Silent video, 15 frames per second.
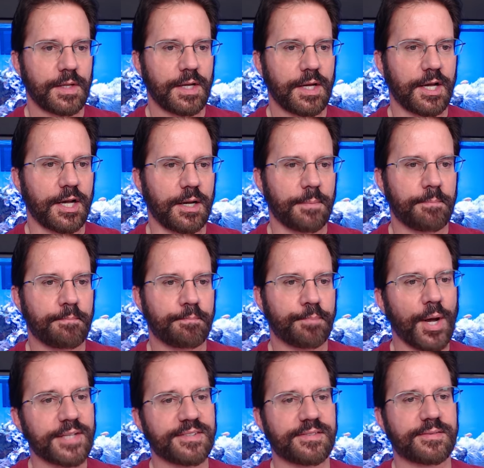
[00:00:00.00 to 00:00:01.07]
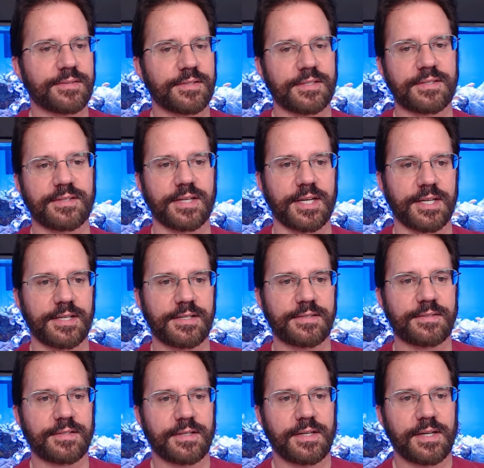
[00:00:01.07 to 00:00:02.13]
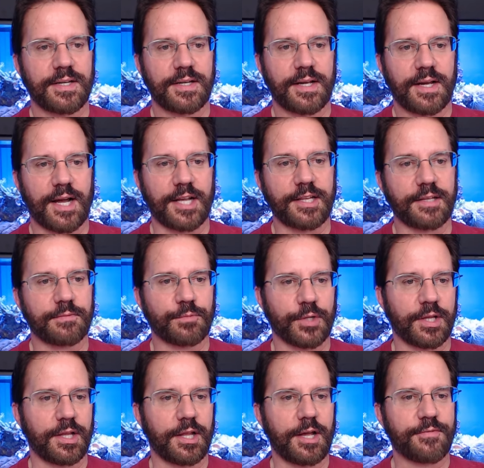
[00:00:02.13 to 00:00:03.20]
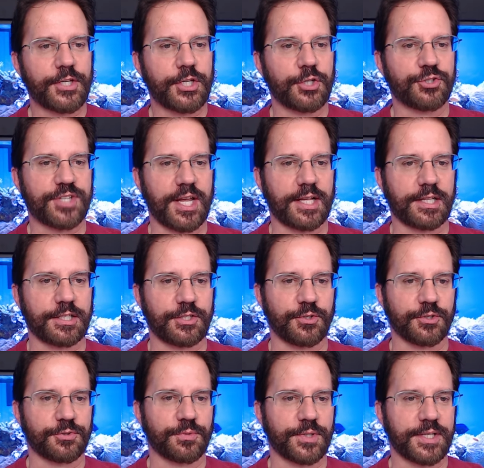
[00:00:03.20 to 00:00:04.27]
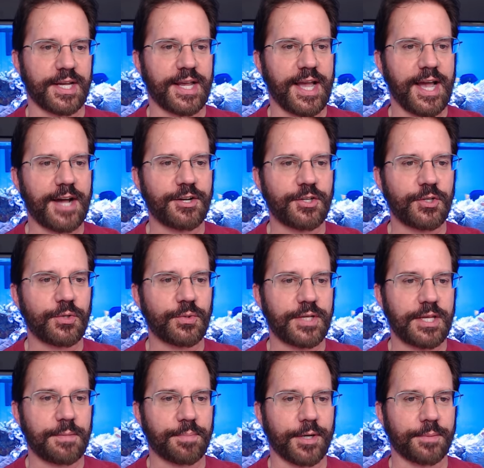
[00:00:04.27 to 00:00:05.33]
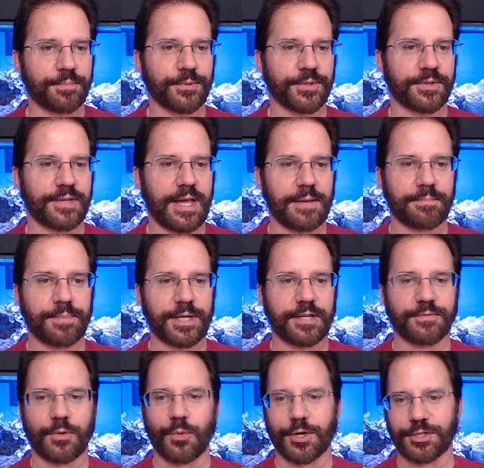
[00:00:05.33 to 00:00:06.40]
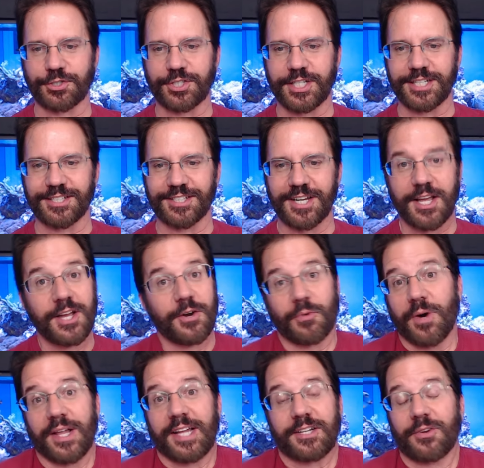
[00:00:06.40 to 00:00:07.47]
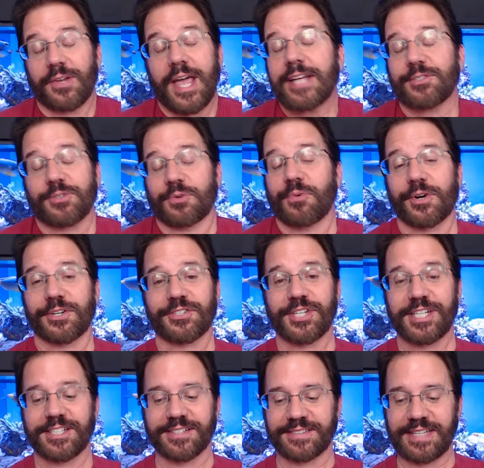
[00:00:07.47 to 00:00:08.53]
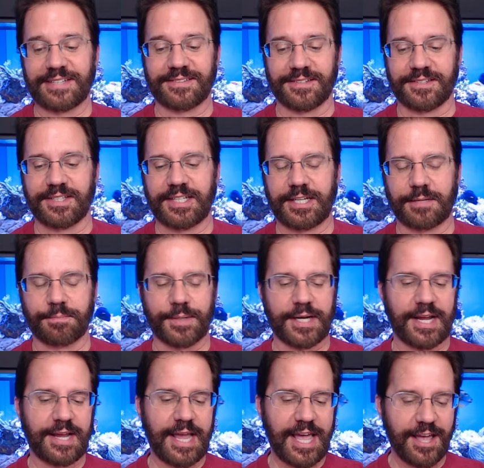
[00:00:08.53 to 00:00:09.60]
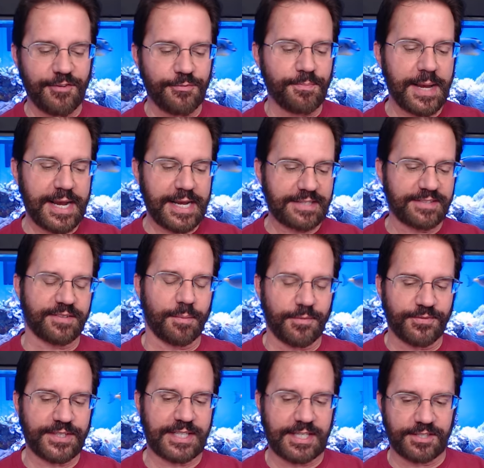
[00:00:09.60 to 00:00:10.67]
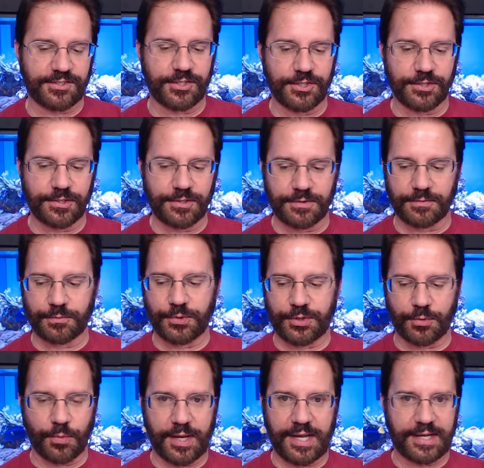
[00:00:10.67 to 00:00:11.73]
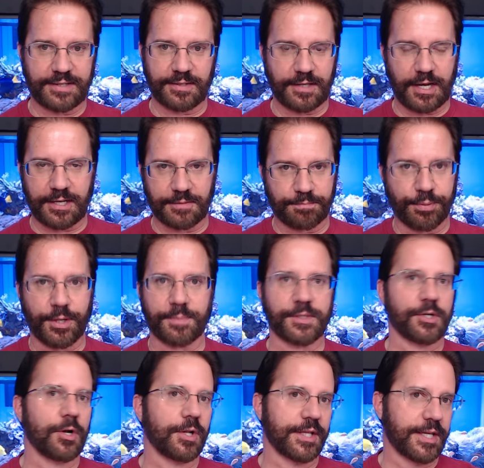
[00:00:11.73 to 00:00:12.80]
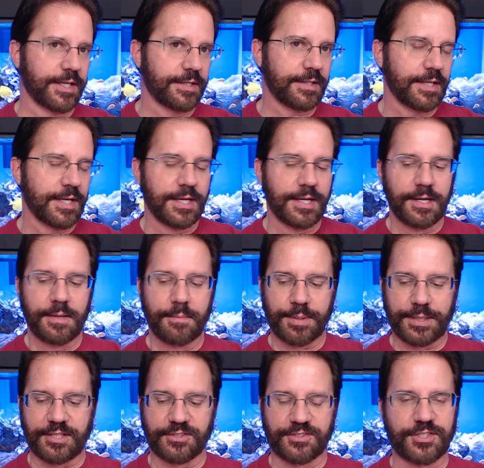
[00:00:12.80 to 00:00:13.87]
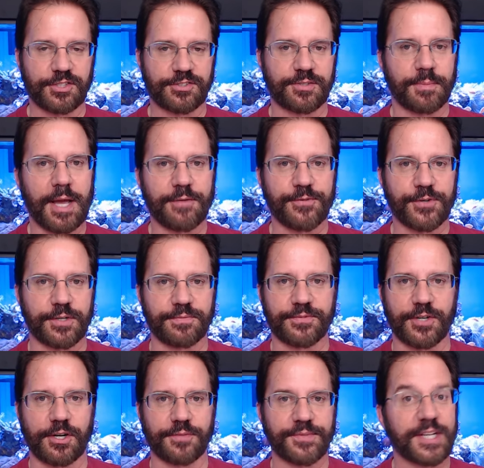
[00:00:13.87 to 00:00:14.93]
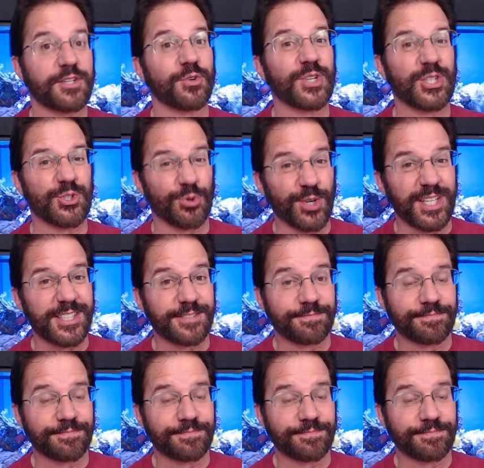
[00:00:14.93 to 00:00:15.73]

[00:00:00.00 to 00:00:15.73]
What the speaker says: Butts says, I would love a huge tank like yours one day. How do you keep up with that big of a water change? Well, I don't like doing water changes. That's the thing. But I have made some of it easier with the way I plumbed it all in. But there's still some effort involved, and I don't enjoy it.